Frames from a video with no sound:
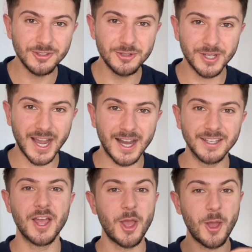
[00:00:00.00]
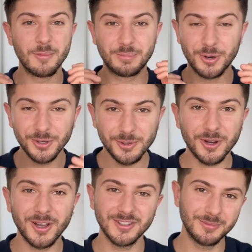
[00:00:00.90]
as you can, put your
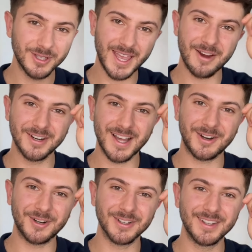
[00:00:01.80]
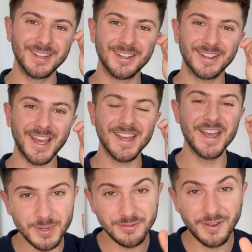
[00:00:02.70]
customer caring hat on, okay?
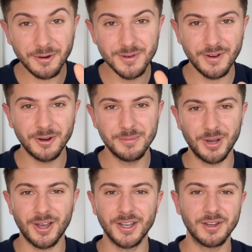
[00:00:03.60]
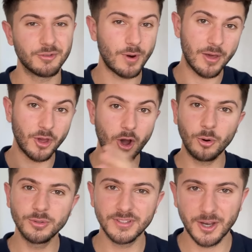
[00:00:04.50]
Be very, very polite throughout the
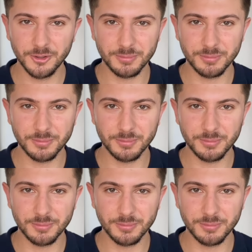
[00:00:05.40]
whole sales